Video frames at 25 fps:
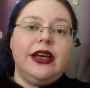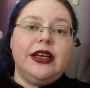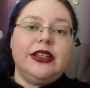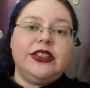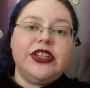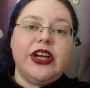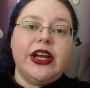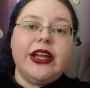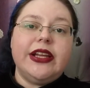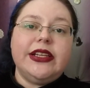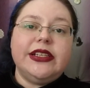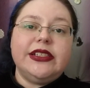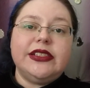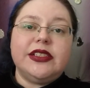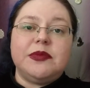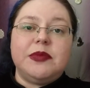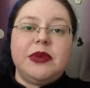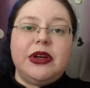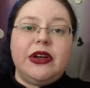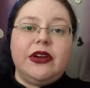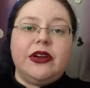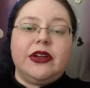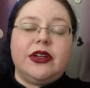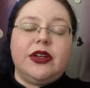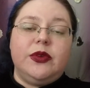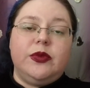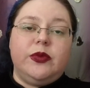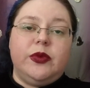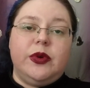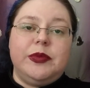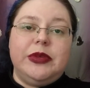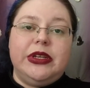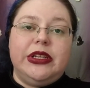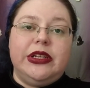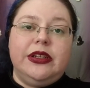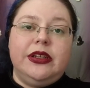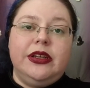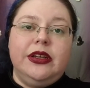a Chinese-American
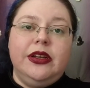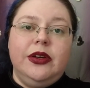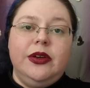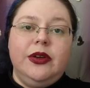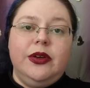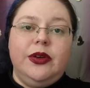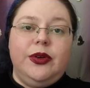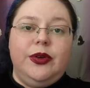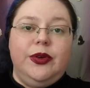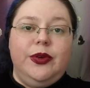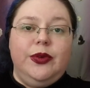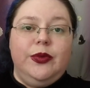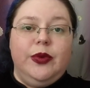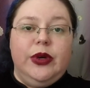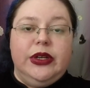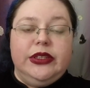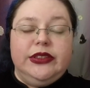woman who